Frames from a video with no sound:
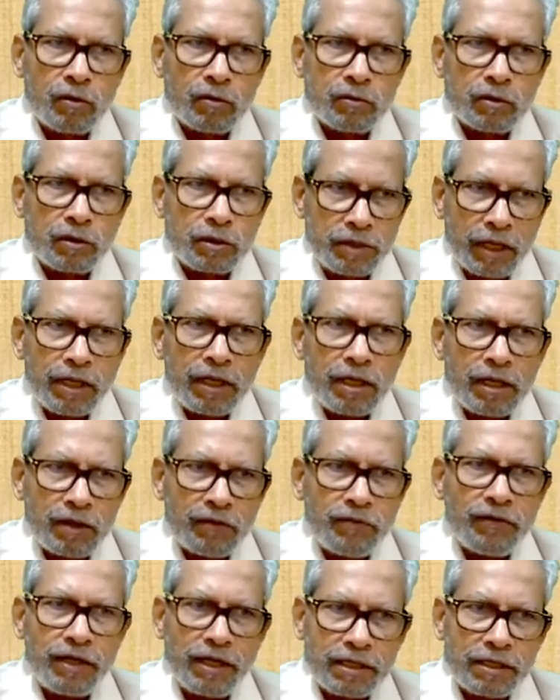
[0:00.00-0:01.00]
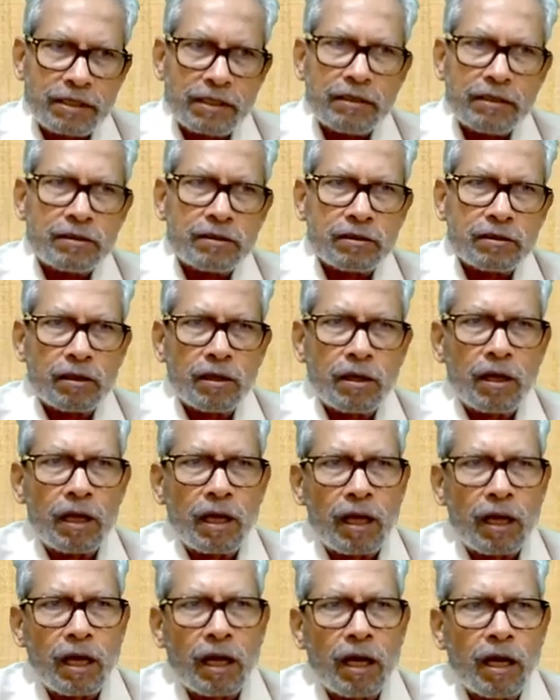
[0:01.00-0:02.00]
So there are definitions
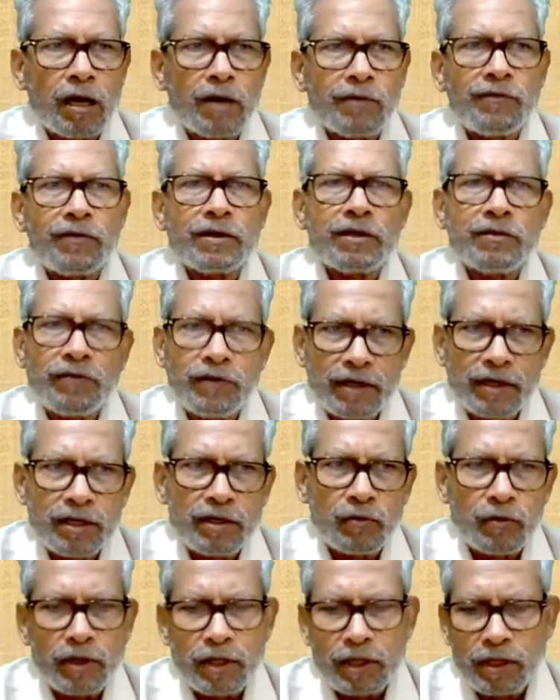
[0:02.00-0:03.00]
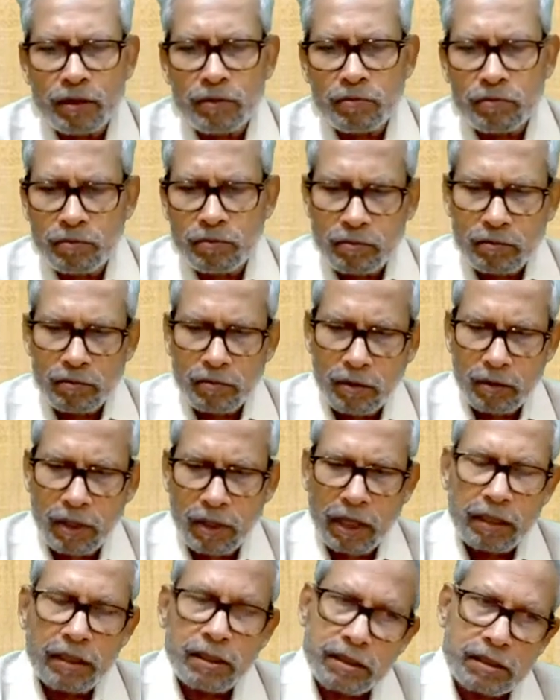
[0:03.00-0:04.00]
for different way you
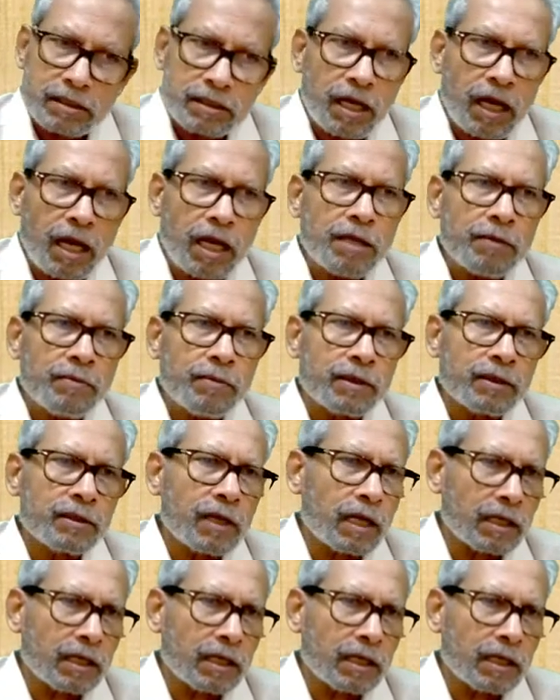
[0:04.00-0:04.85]
can describe and